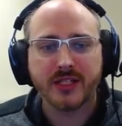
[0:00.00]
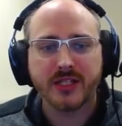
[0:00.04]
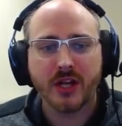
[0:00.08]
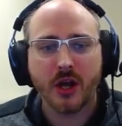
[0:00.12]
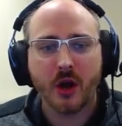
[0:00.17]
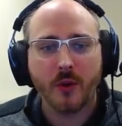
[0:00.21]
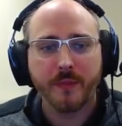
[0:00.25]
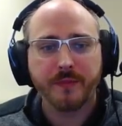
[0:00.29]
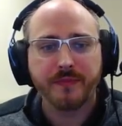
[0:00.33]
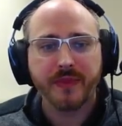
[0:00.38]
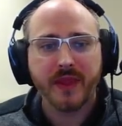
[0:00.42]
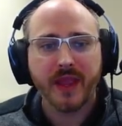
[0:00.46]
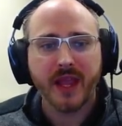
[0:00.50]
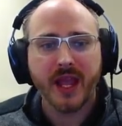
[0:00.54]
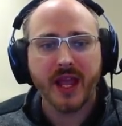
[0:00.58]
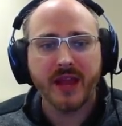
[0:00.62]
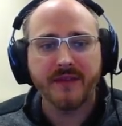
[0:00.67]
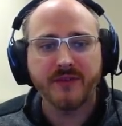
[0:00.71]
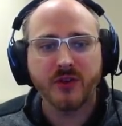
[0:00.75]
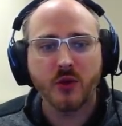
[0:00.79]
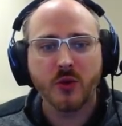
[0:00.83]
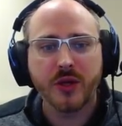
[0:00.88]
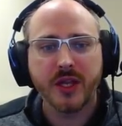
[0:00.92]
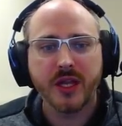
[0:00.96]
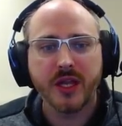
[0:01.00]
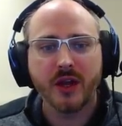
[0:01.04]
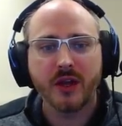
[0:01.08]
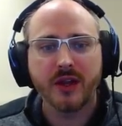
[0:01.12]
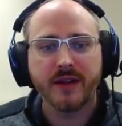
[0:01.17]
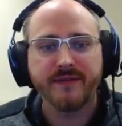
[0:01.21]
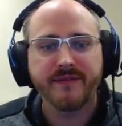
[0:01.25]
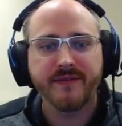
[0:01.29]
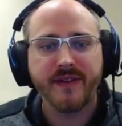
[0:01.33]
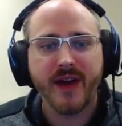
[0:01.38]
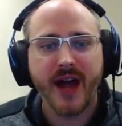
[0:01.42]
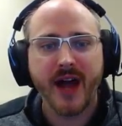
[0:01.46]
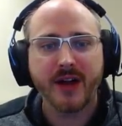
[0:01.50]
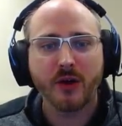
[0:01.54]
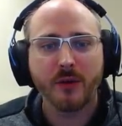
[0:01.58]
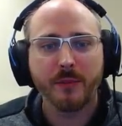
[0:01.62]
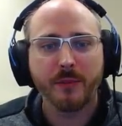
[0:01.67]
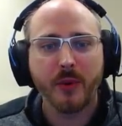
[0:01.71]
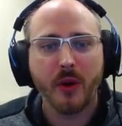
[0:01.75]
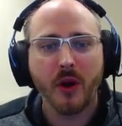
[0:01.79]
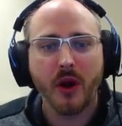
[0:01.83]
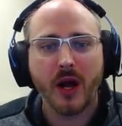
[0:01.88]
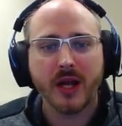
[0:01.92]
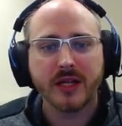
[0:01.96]
So if you kill the final
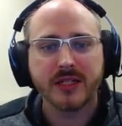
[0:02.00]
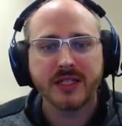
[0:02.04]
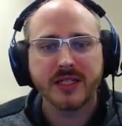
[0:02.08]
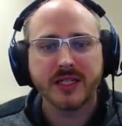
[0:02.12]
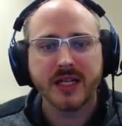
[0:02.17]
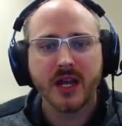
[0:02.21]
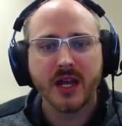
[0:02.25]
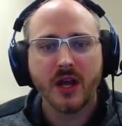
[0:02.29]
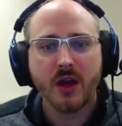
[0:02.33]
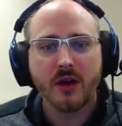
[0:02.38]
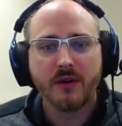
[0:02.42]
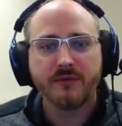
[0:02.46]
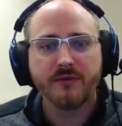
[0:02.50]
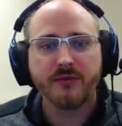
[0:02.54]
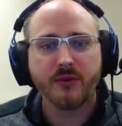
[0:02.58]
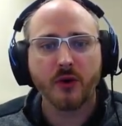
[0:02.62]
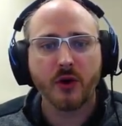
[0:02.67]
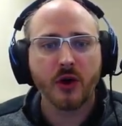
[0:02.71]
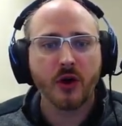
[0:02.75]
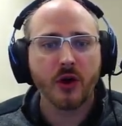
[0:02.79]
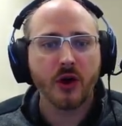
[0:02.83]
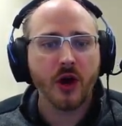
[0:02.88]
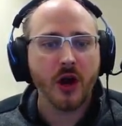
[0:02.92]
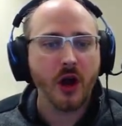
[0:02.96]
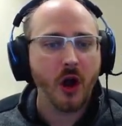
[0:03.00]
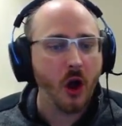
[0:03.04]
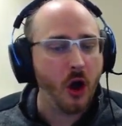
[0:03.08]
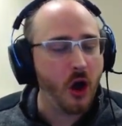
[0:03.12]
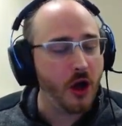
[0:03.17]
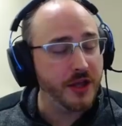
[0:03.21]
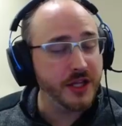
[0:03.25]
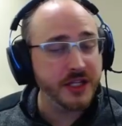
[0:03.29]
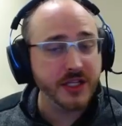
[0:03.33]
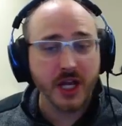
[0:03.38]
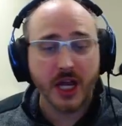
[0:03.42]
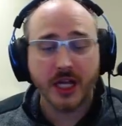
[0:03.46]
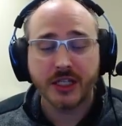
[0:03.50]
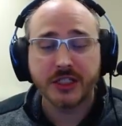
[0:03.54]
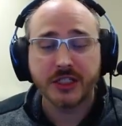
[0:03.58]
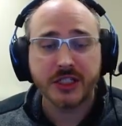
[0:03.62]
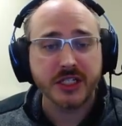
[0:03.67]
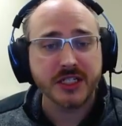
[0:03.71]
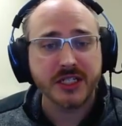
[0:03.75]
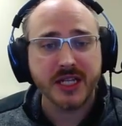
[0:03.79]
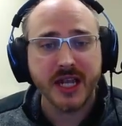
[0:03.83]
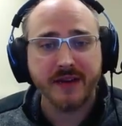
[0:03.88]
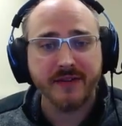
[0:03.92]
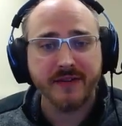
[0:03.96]
boss for all the
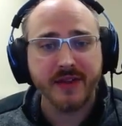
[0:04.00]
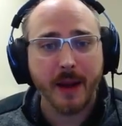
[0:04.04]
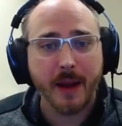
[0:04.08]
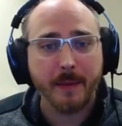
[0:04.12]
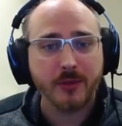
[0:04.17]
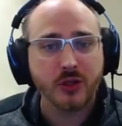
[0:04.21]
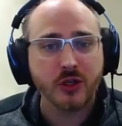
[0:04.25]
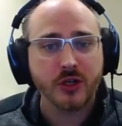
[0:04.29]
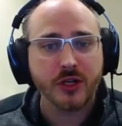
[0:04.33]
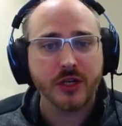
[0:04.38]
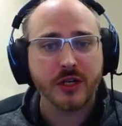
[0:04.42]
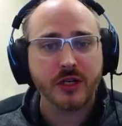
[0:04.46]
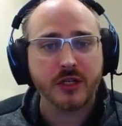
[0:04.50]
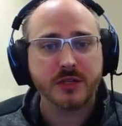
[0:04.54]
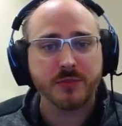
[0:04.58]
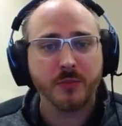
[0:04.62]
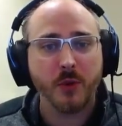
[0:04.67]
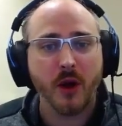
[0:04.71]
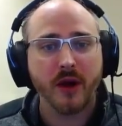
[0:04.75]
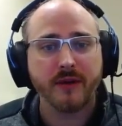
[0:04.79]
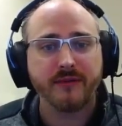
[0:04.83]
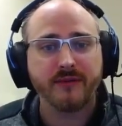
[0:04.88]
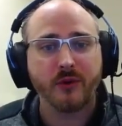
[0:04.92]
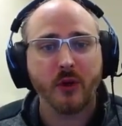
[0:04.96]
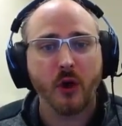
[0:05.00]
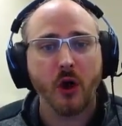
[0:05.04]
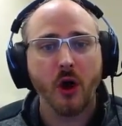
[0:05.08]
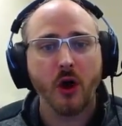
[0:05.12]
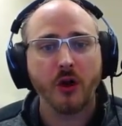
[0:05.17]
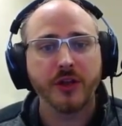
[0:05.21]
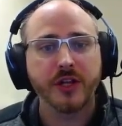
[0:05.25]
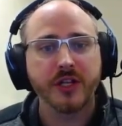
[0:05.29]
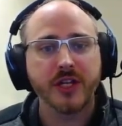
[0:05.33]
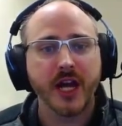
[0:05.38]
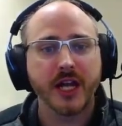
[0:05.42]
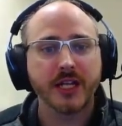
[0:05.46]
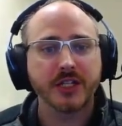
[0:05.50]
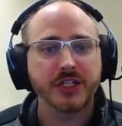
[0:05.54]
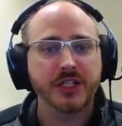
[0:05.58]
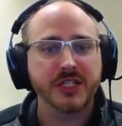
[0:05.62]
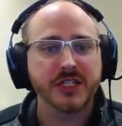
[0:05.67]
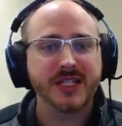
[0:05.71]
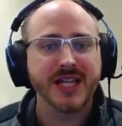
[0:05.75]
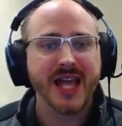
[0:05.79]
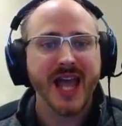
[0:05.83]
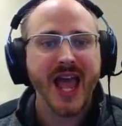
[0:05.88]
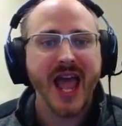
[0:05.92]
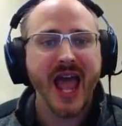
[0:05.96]
dungeons, they have the opportunity to spawn for all the
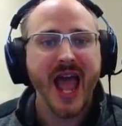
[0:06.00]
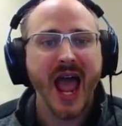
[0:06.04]
dungeons.